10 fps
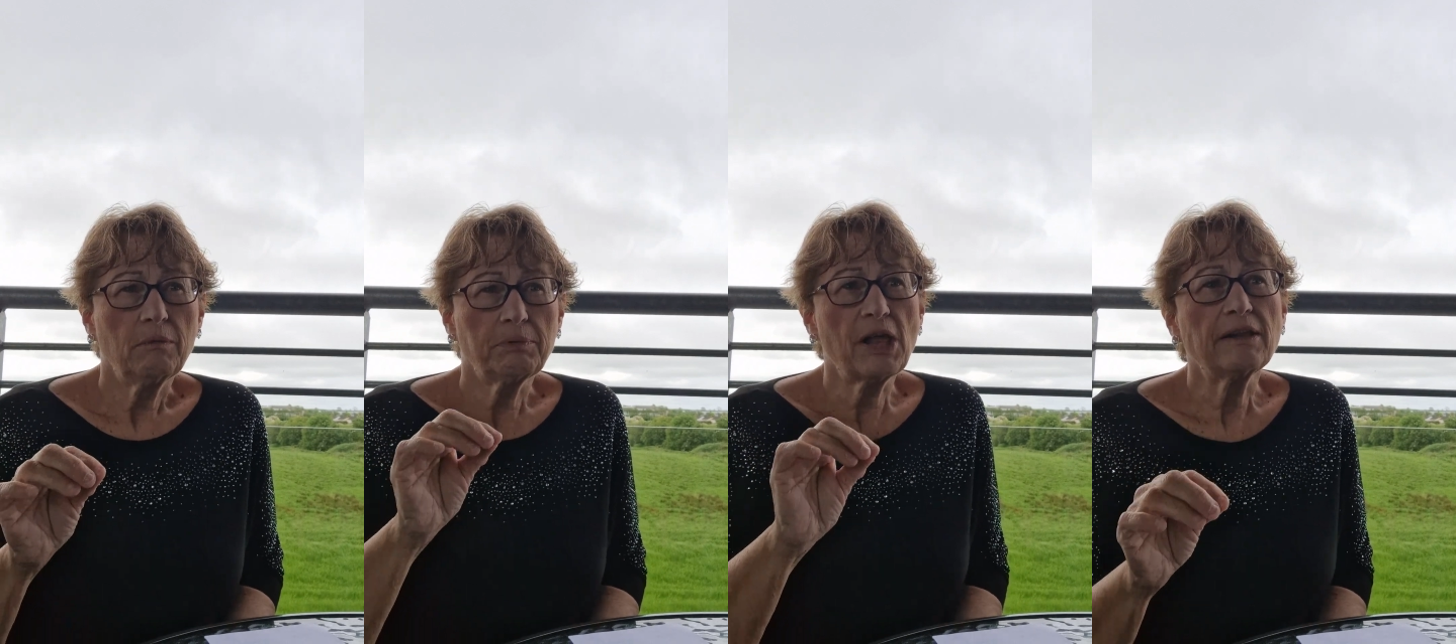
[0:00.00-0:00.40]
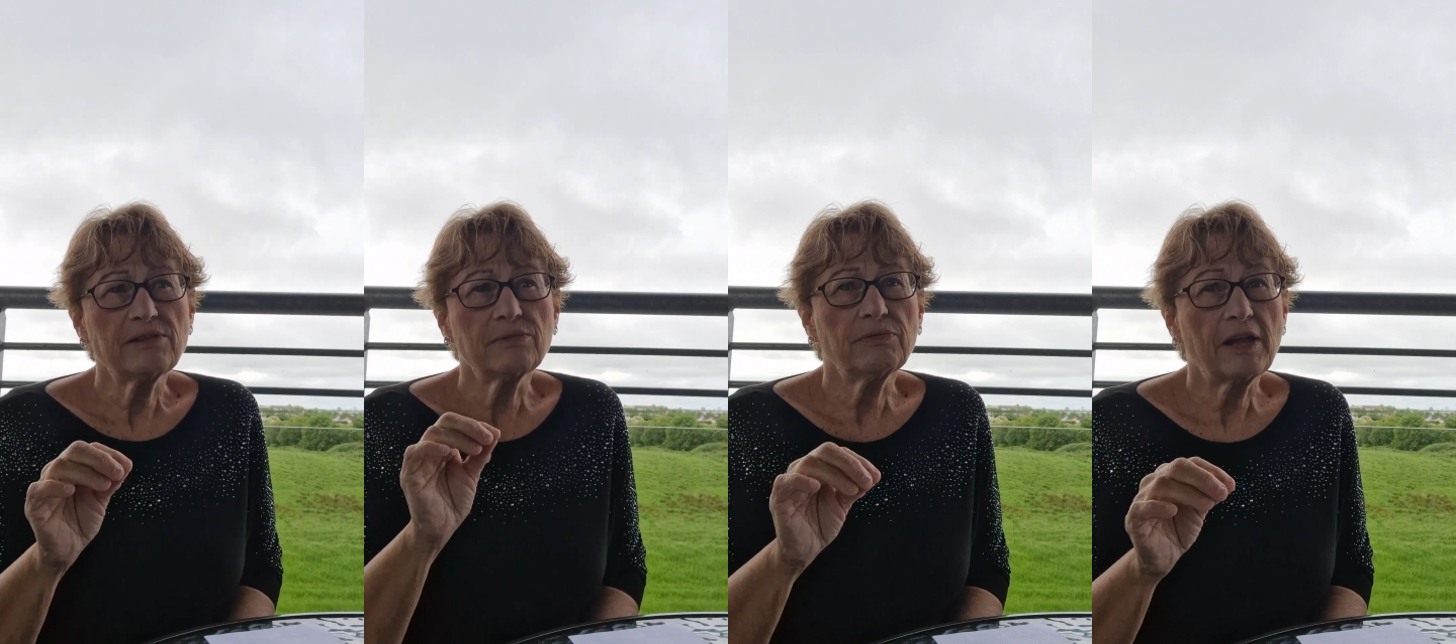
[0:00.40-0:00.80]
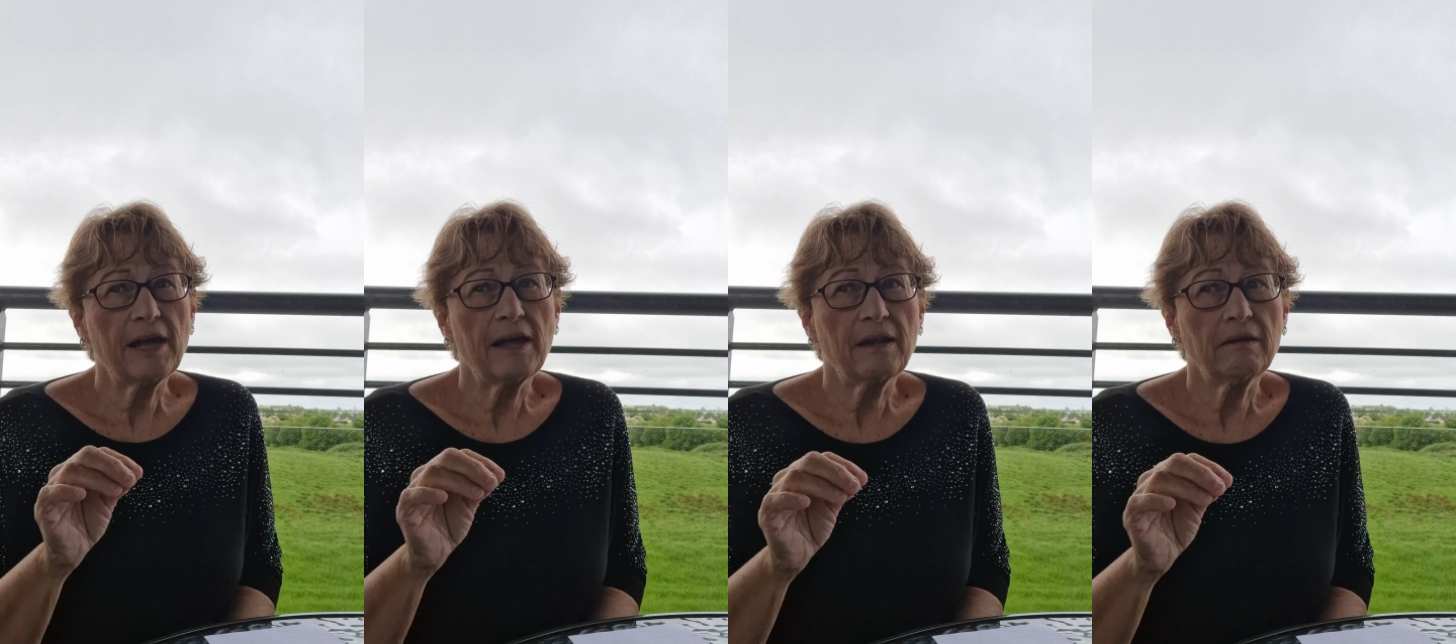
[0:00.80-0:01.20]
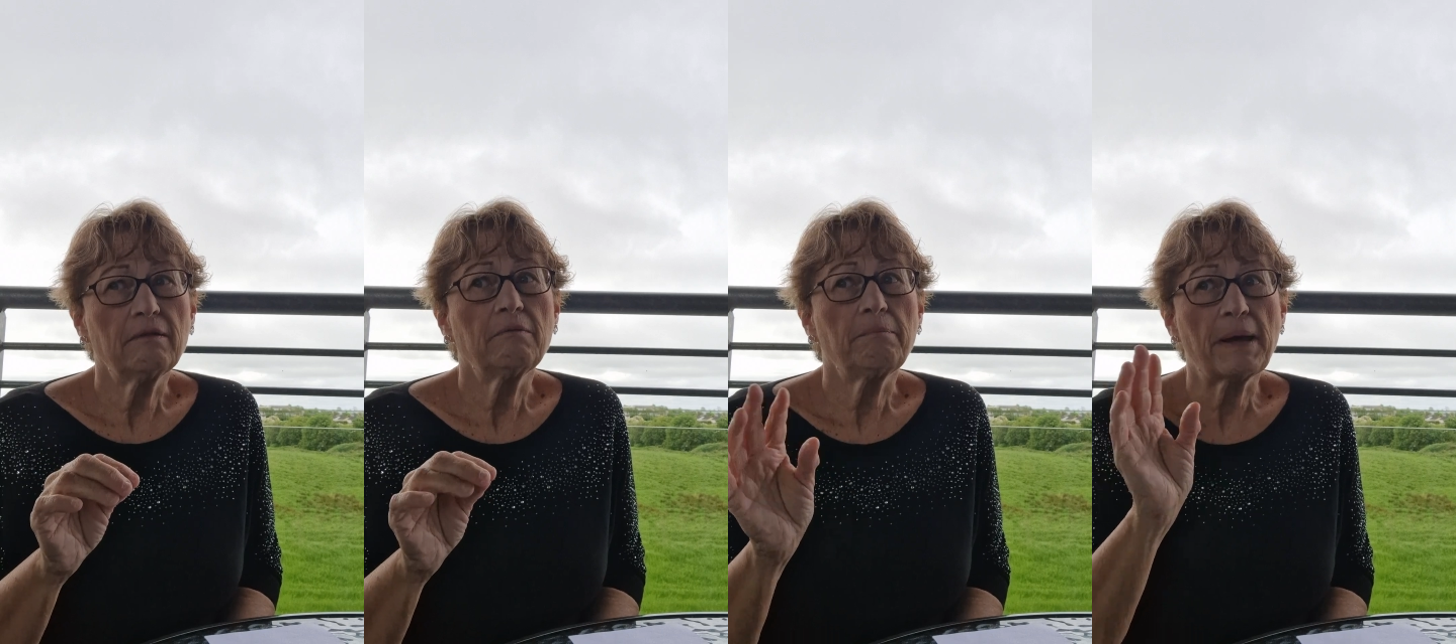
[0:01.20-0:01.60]
plots of land
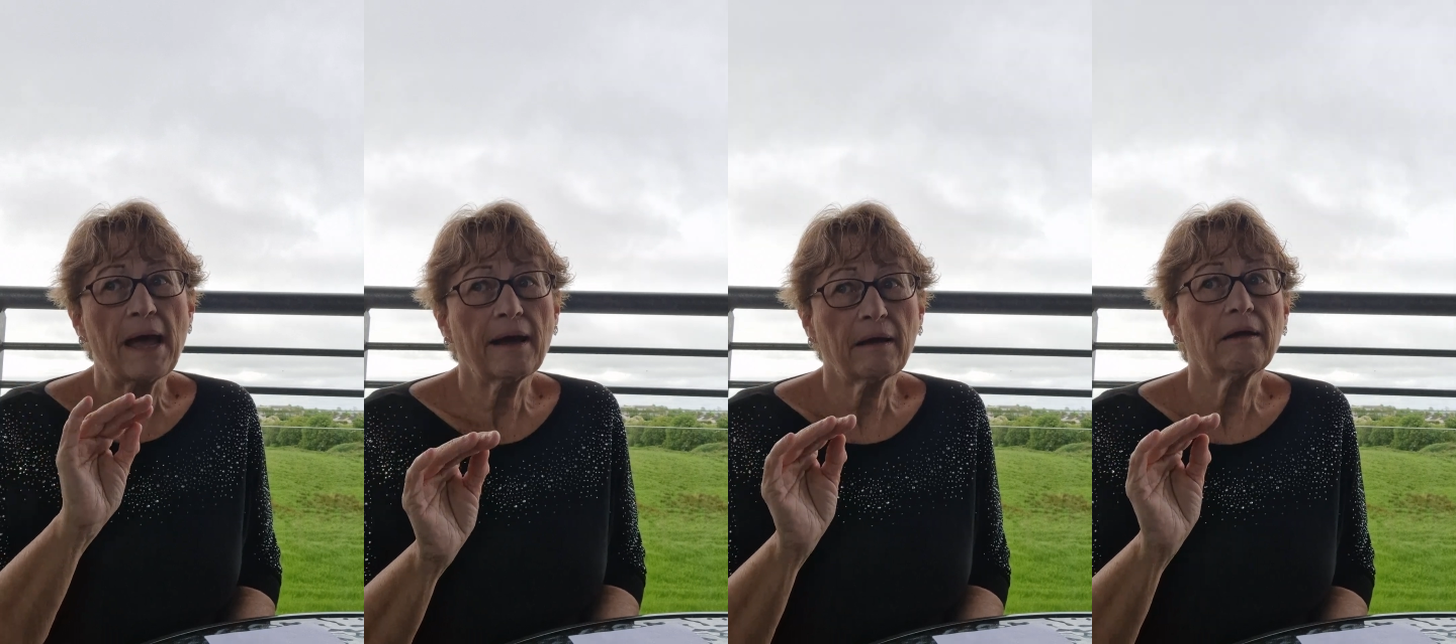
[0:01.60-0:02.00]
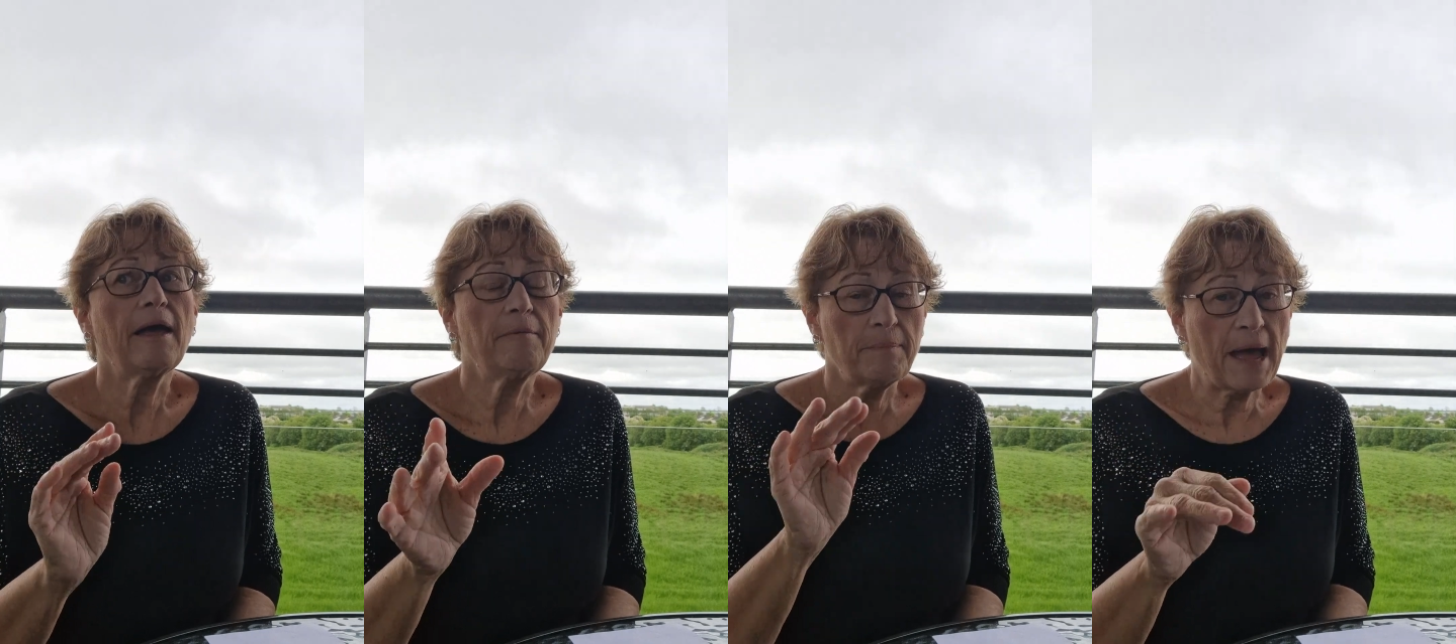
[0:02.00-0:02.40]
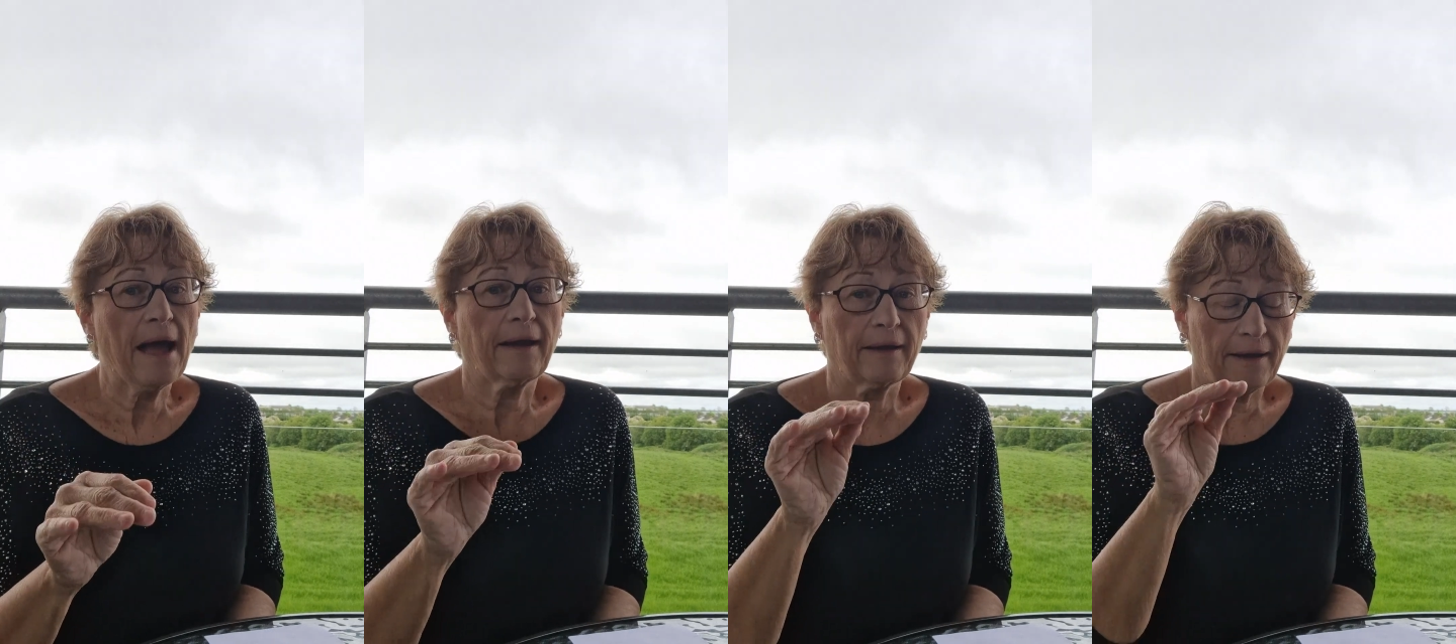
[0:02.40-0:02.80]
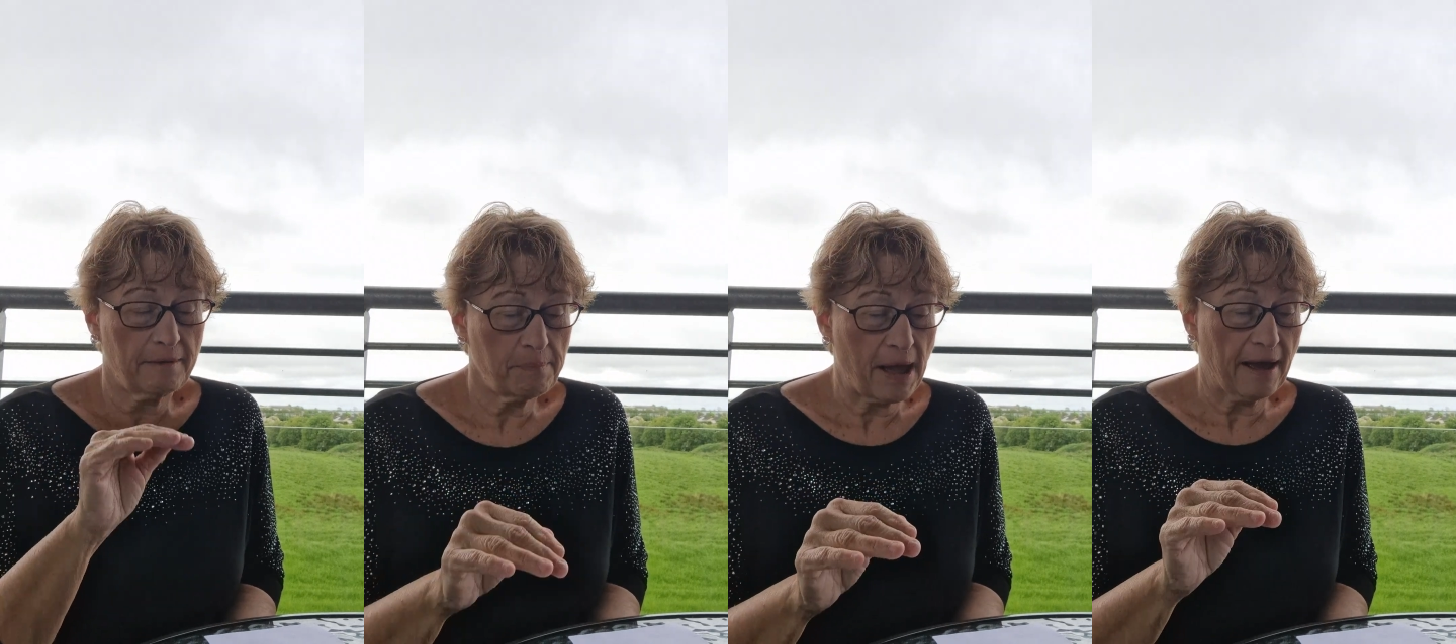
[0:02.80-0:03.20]
back and back
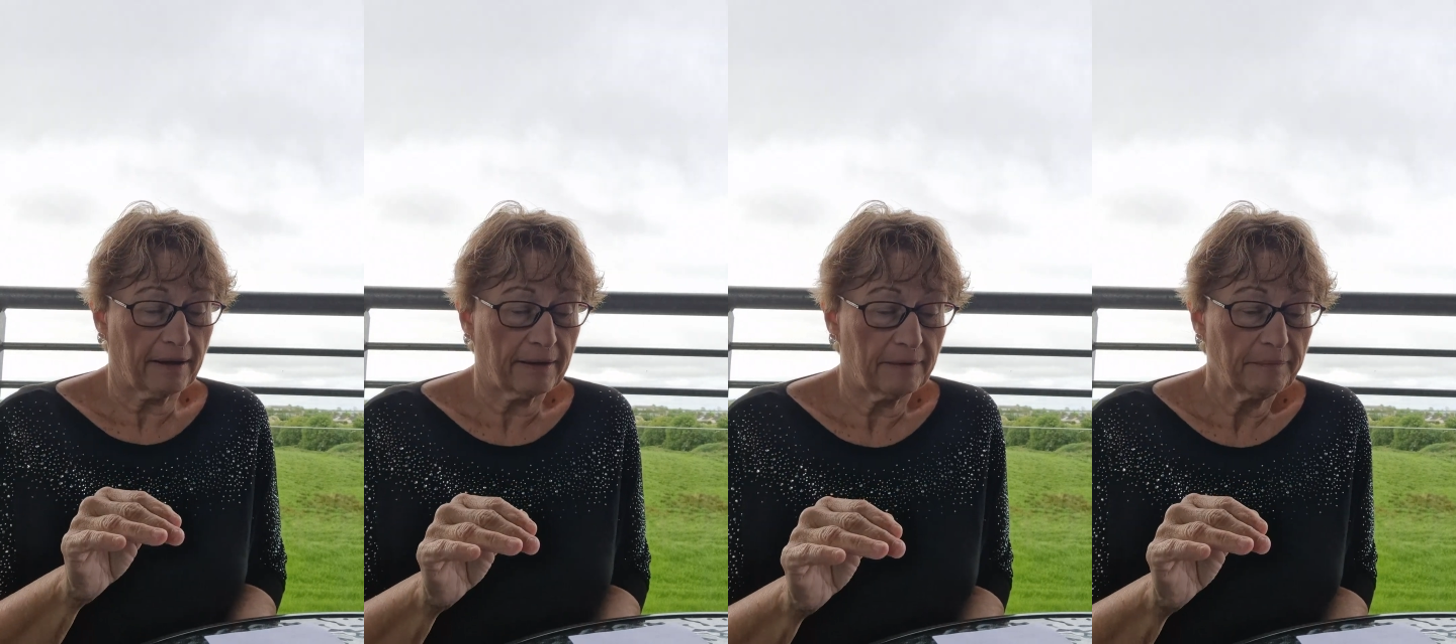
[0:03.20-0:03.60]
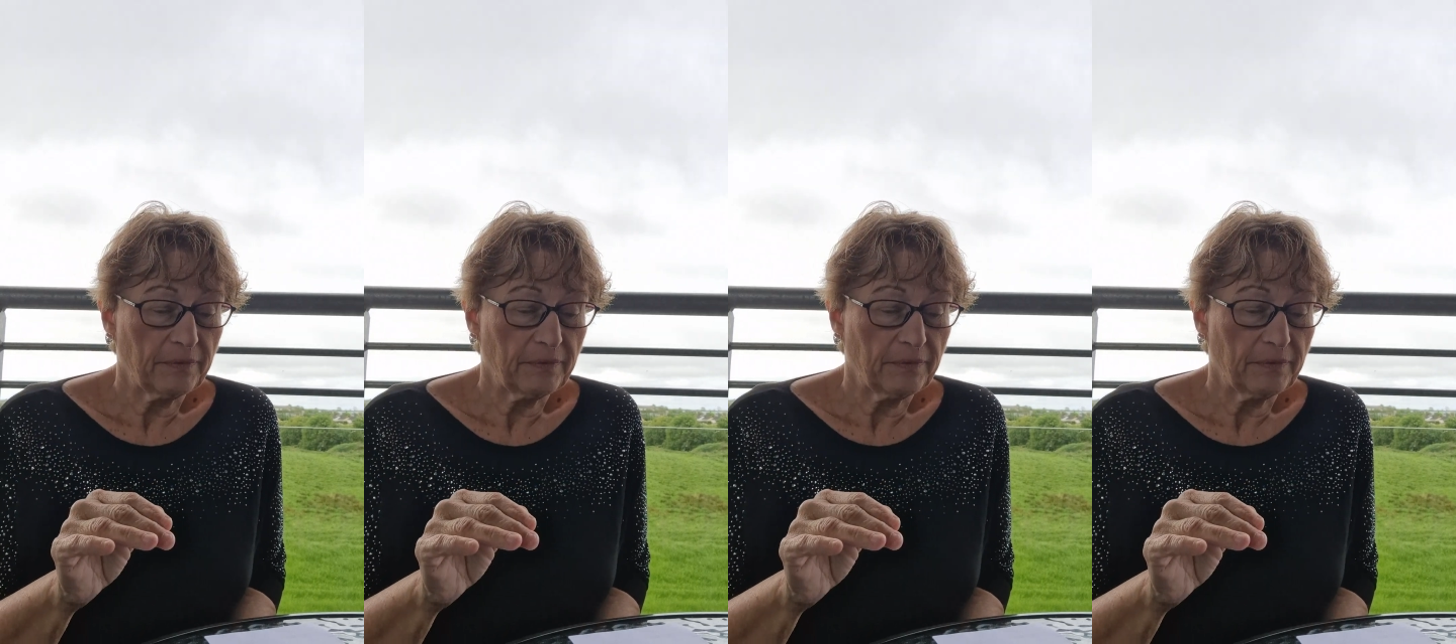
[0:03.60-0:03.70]
and back.